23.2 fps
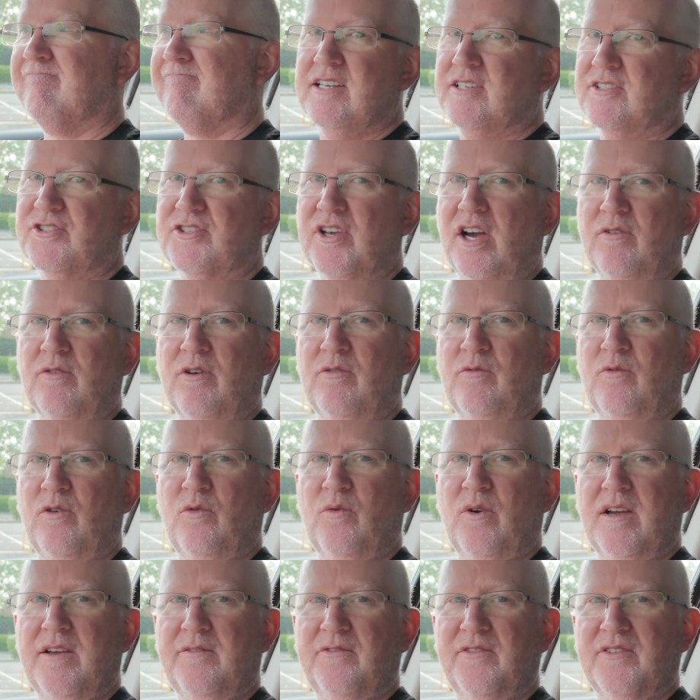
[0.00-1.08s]
So we'll
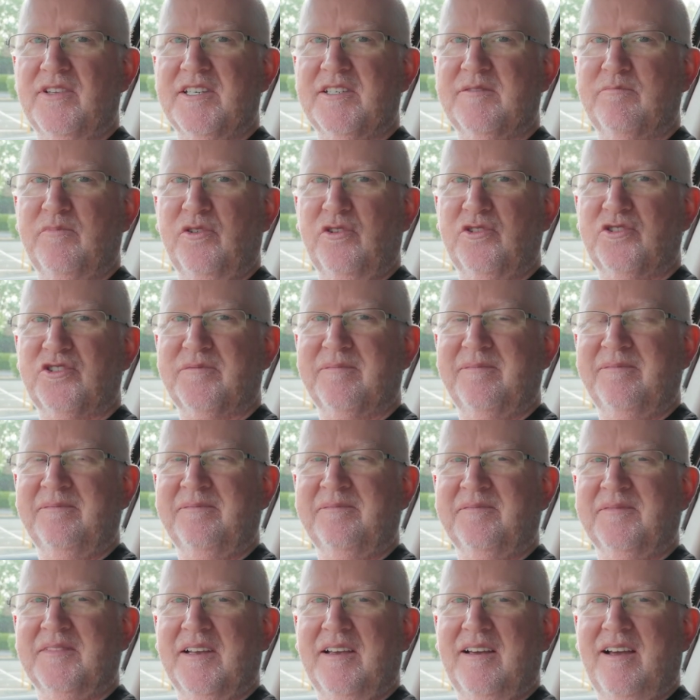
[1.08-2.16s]
wait for this bus
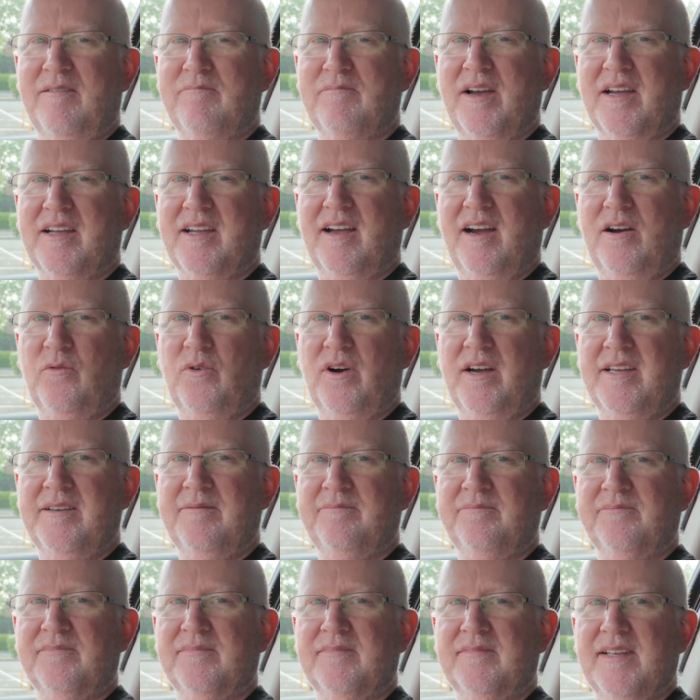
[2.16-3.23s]
and make our way
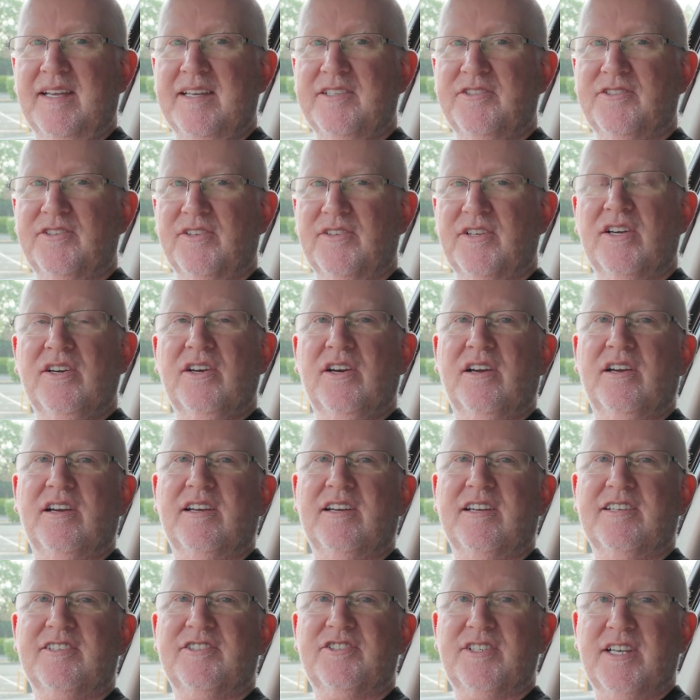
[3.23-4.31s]
into the
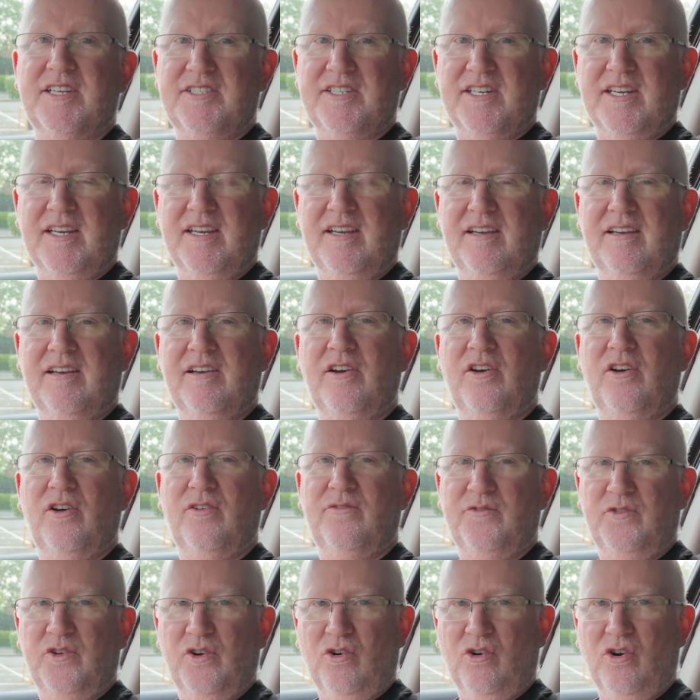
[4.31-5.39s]
city
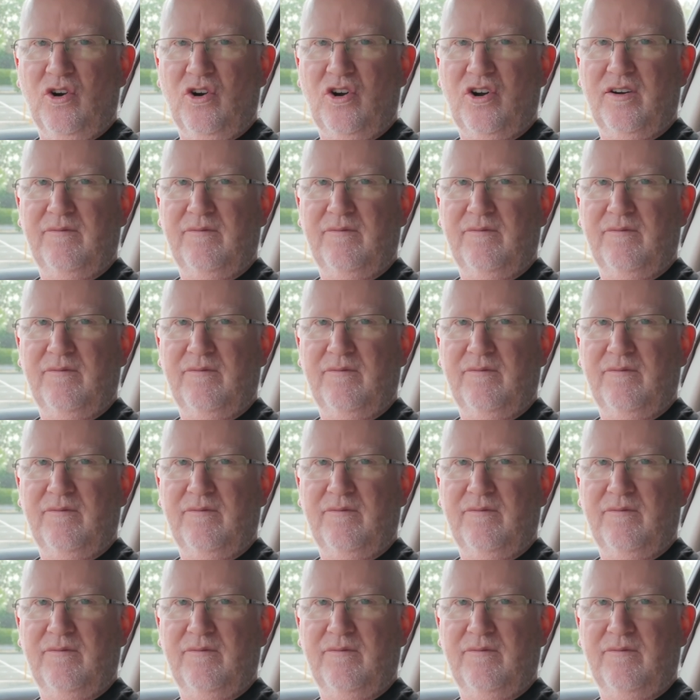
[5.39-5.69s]
of York.